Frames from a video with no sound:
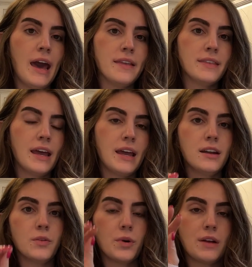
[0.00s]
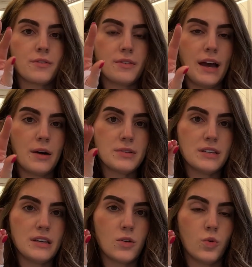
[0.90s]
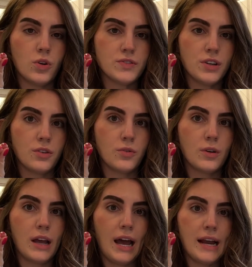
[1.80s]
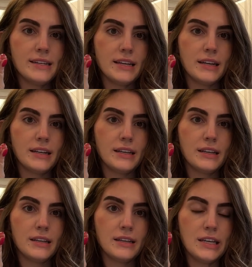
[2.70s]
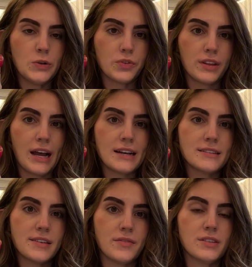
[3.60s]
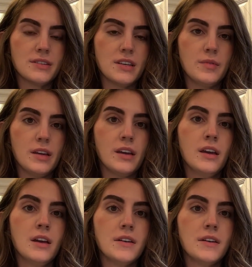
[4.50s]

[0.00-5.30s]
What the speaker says: And then whatever that was equal to, I did equal to that 7CB.